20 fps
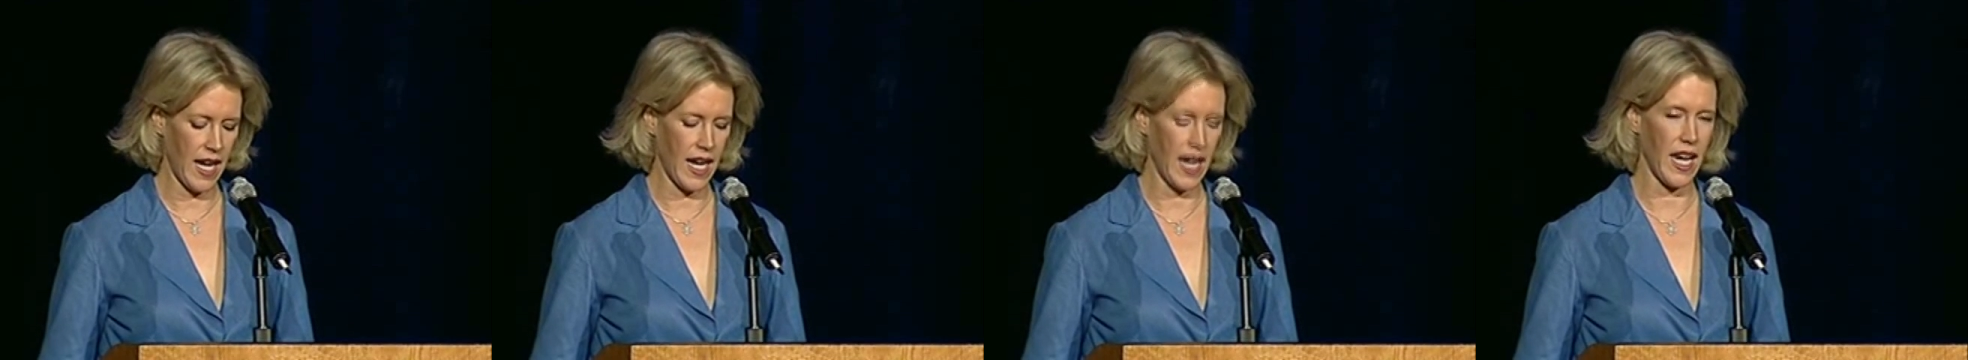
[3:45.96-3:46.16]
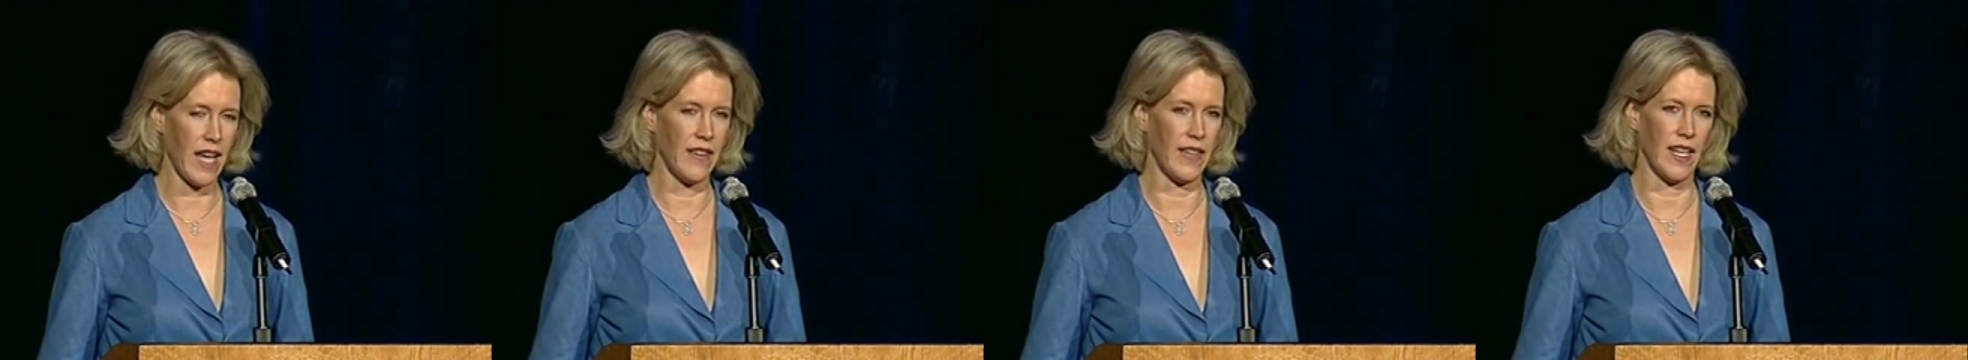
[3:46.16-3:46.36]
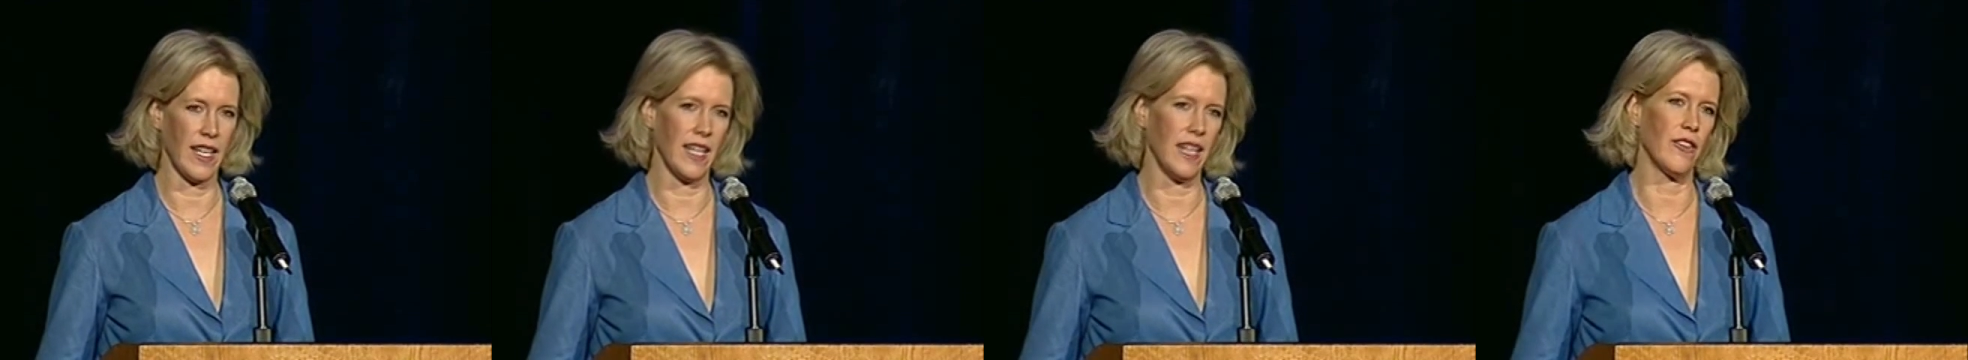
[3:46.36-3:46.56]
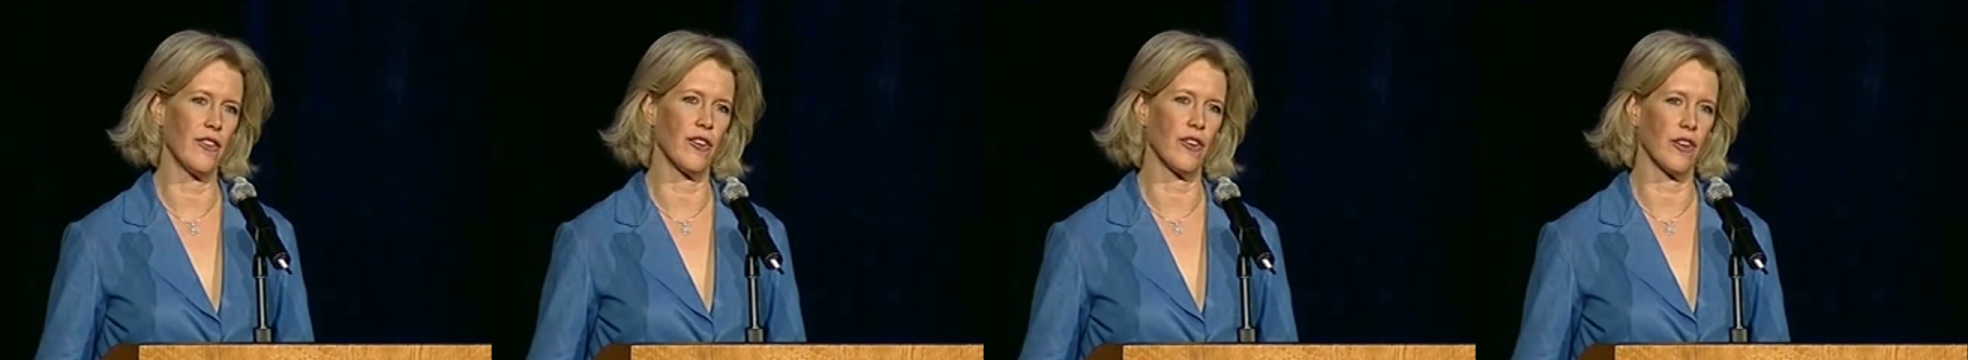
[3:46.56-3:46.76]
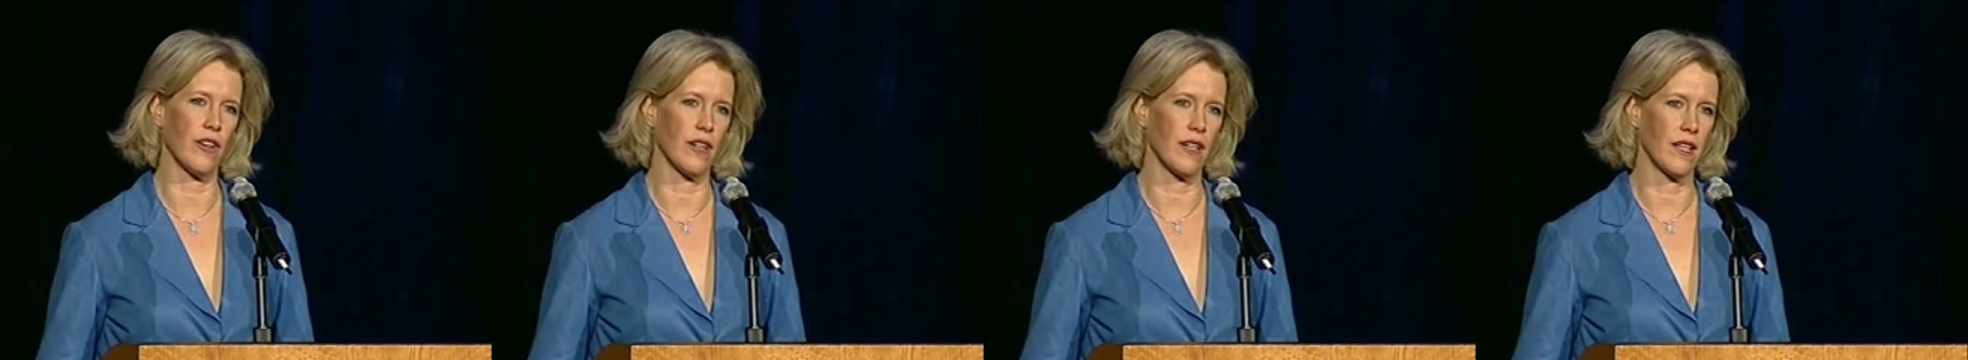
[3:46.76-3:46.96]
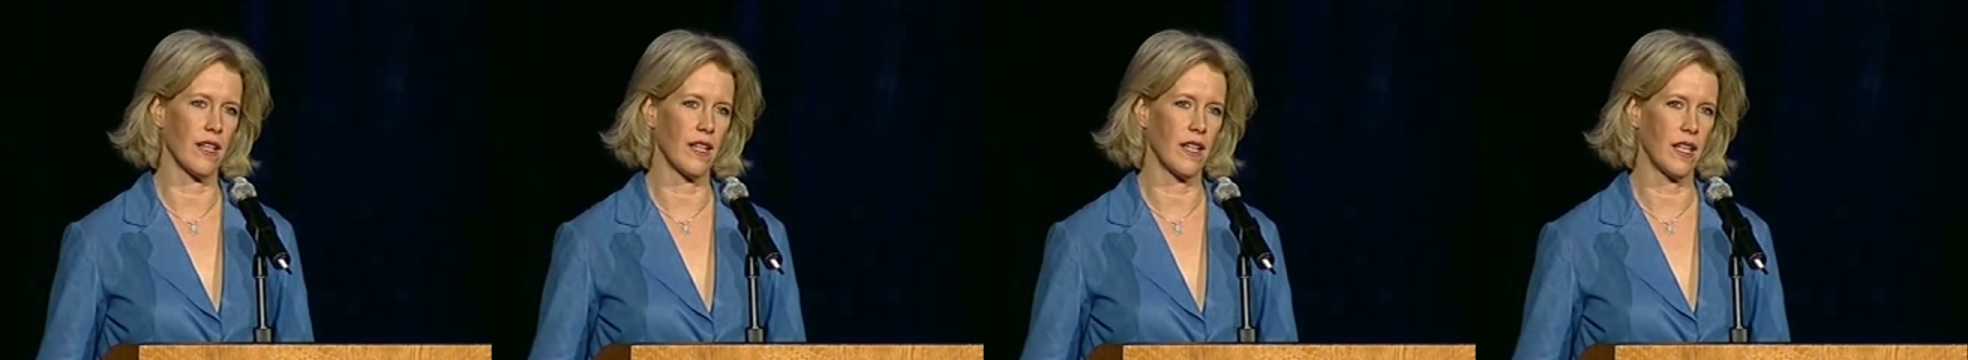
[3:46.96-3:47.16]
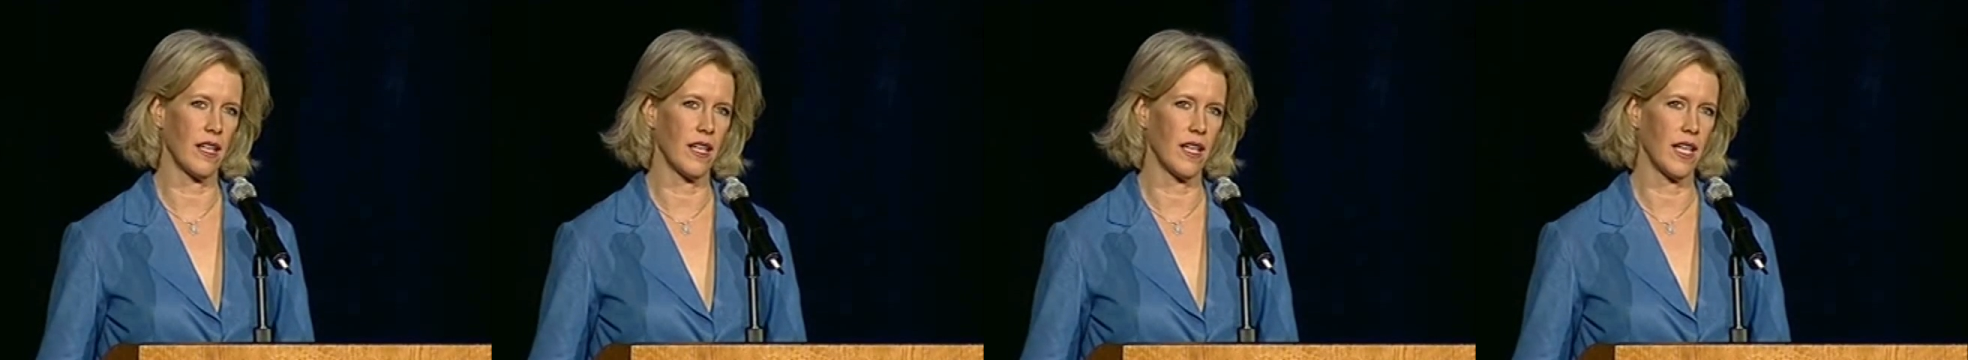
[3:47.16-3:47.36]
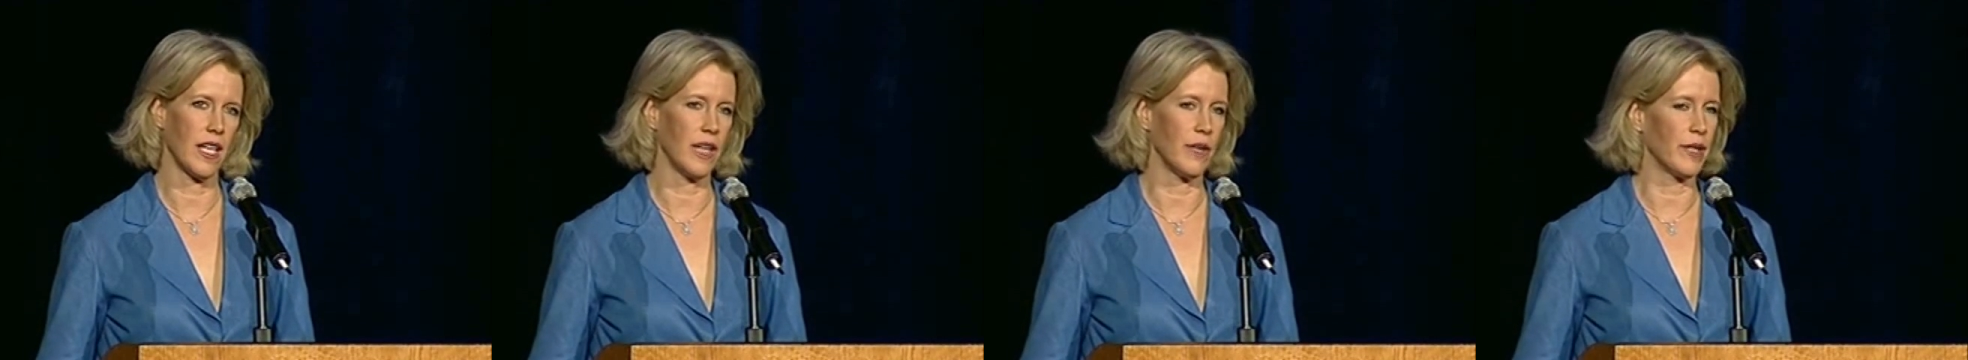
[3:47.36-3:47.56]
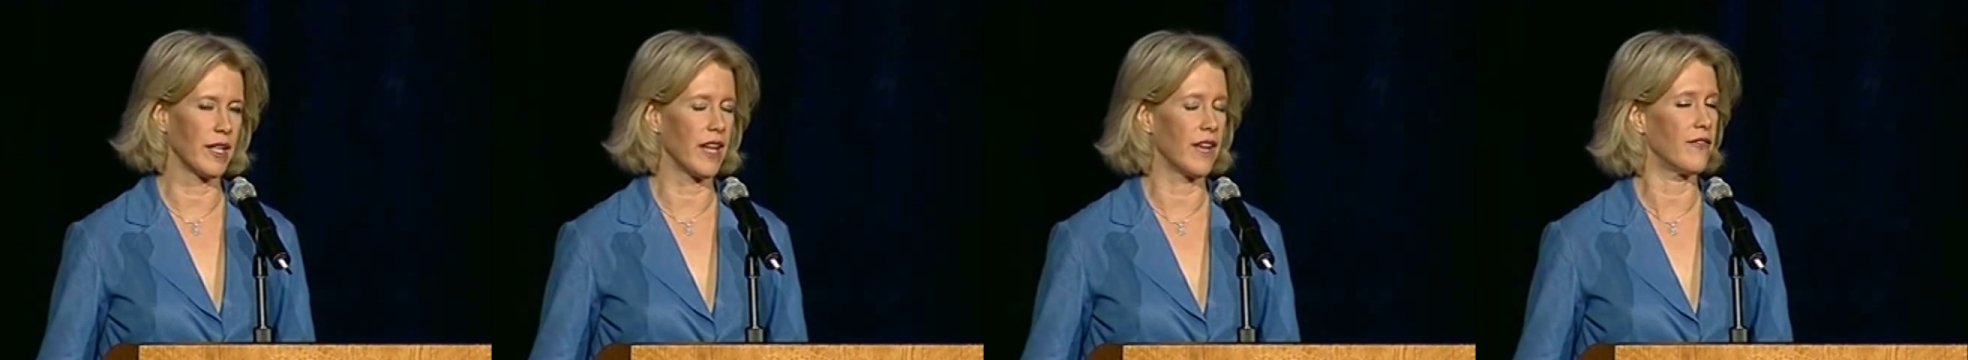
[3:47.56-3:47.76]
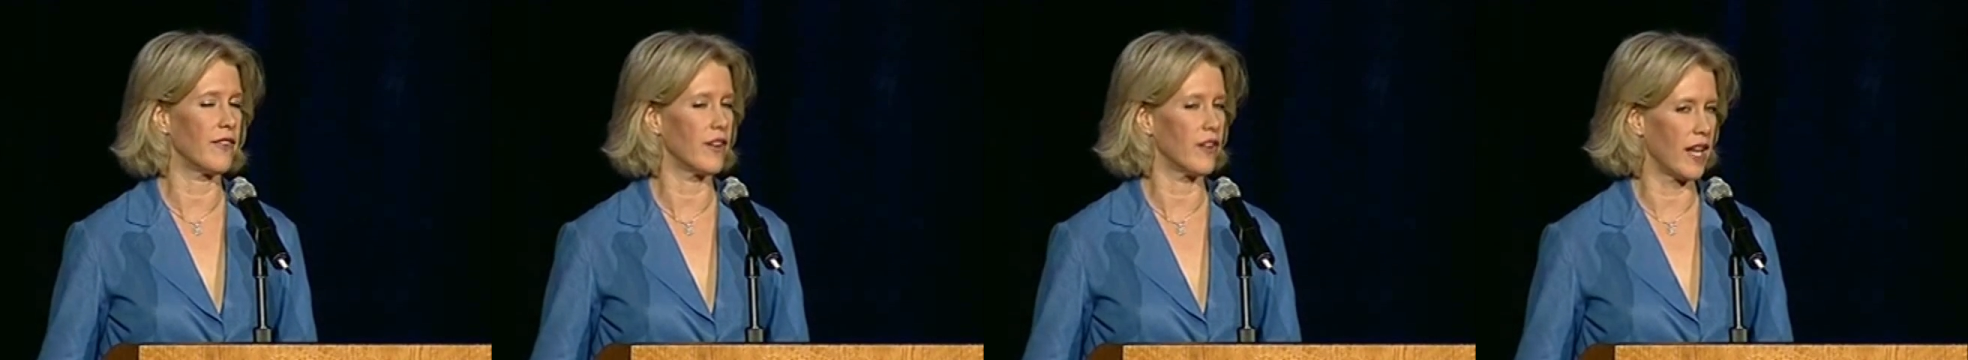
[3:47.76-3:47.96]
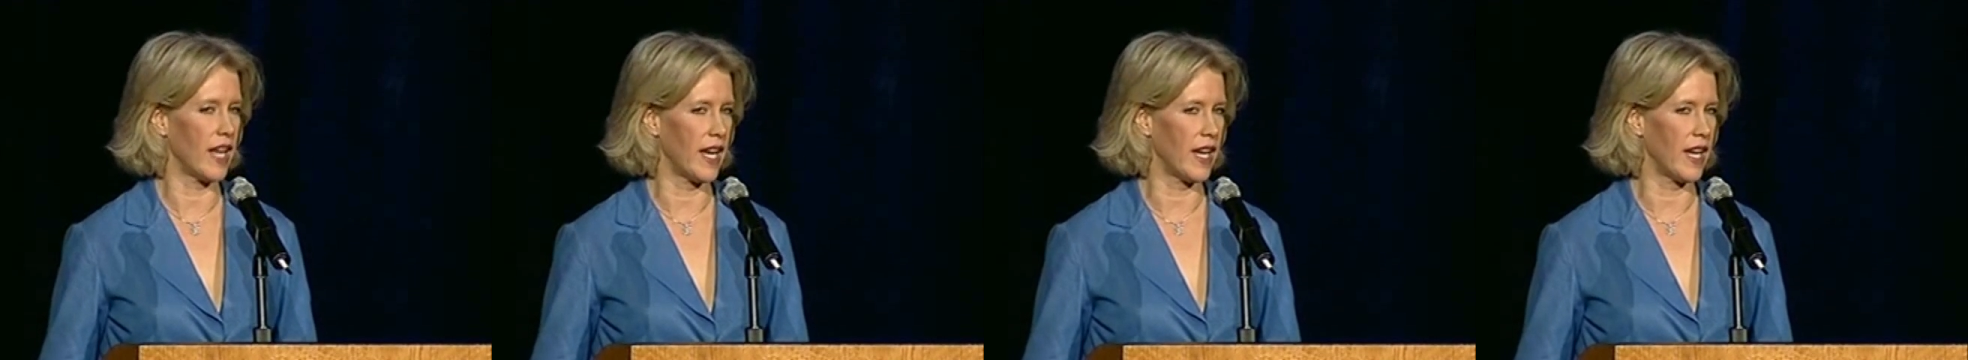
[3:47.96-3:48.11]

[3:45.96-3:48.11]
and that either he would get very